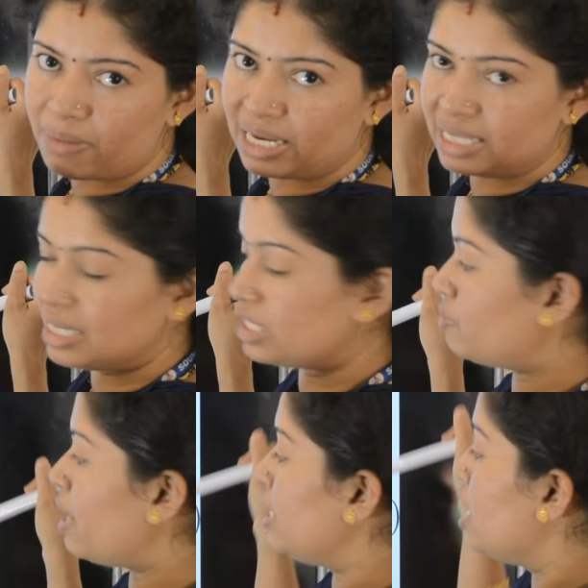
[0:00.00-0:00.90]
minus
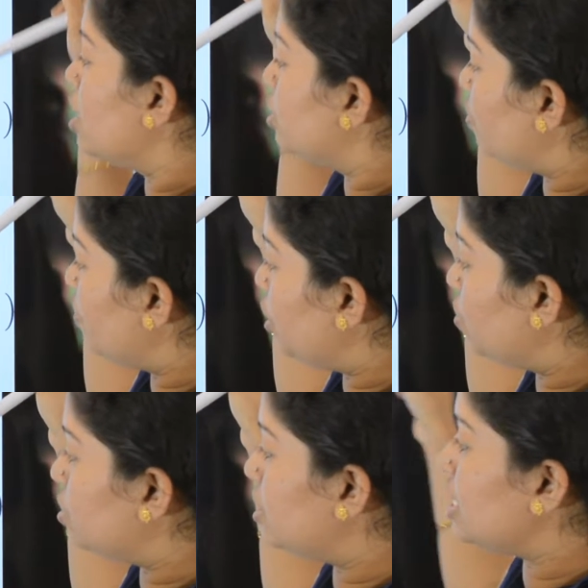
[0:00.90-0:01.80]
xy. So we
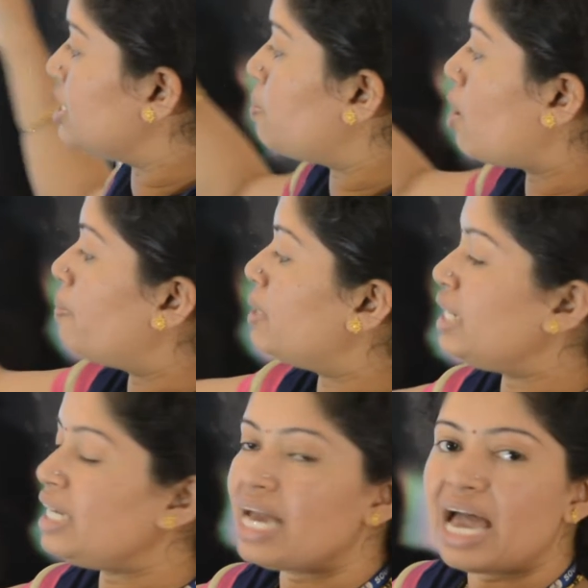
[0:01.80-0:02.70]
used this
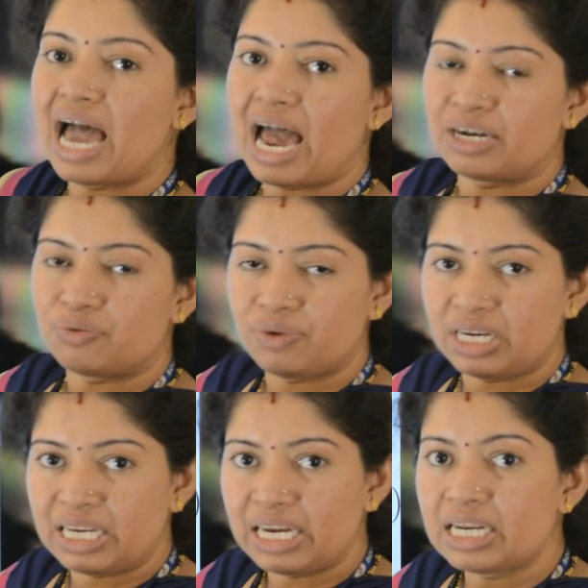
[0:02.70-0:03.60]
property and we
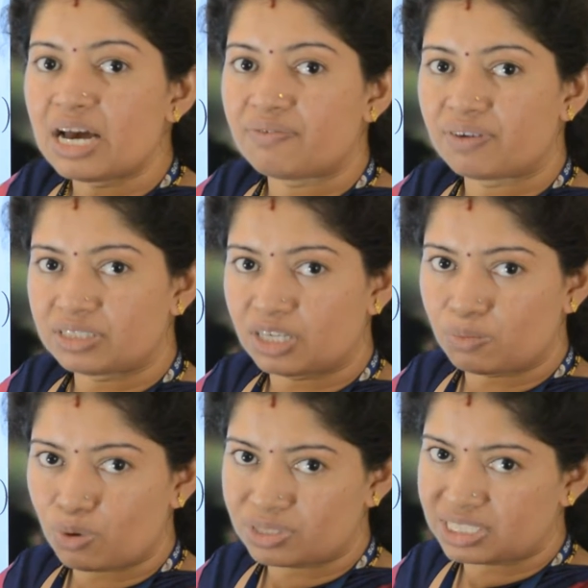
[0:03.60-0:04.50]
did
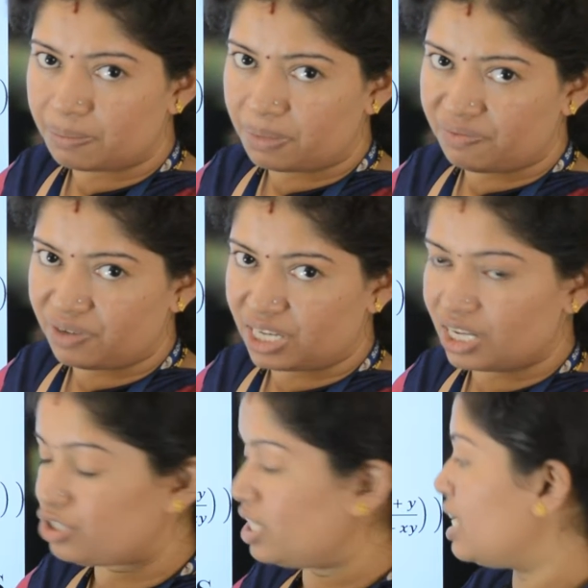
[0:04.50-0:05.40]
furthermost
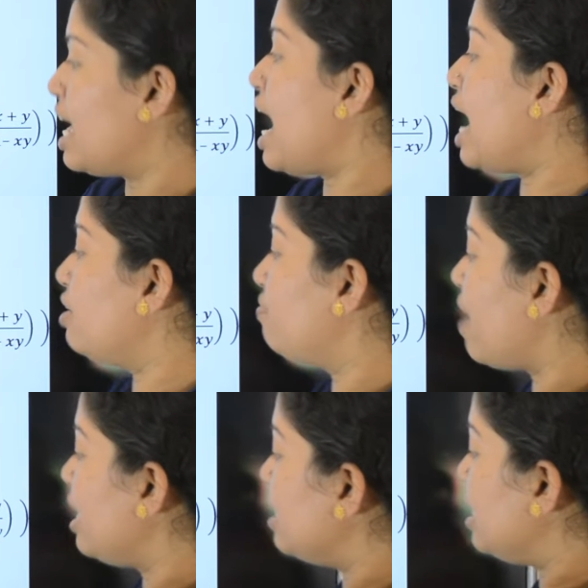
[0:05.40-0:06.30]
simplification, and
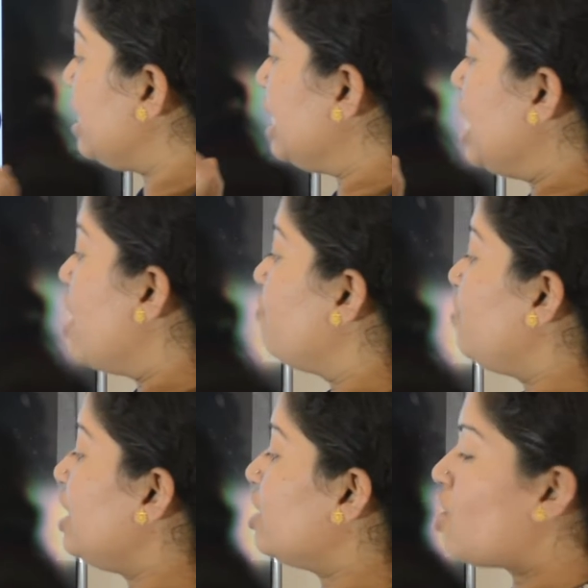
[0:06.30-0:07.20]
finally we
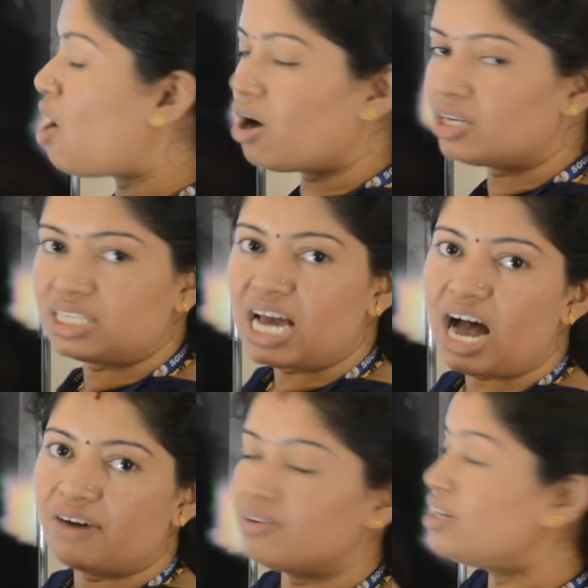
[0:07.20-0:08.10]
got
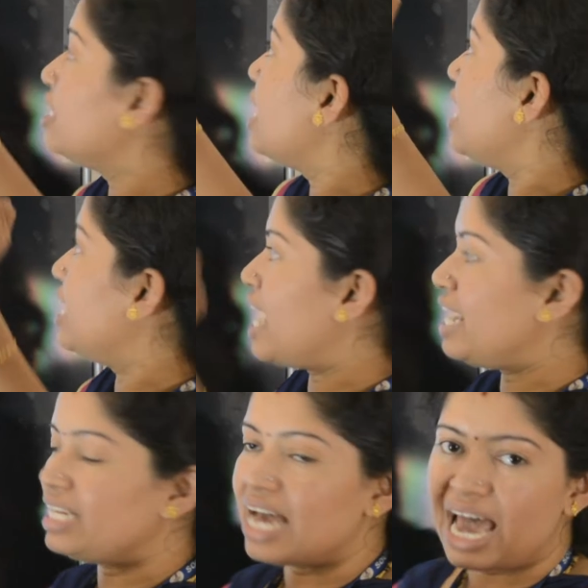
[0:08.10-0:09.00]
our
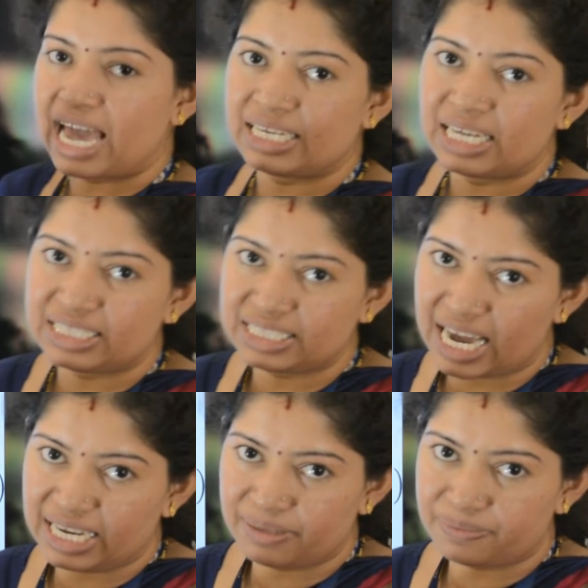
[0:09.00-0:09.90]
right hand side.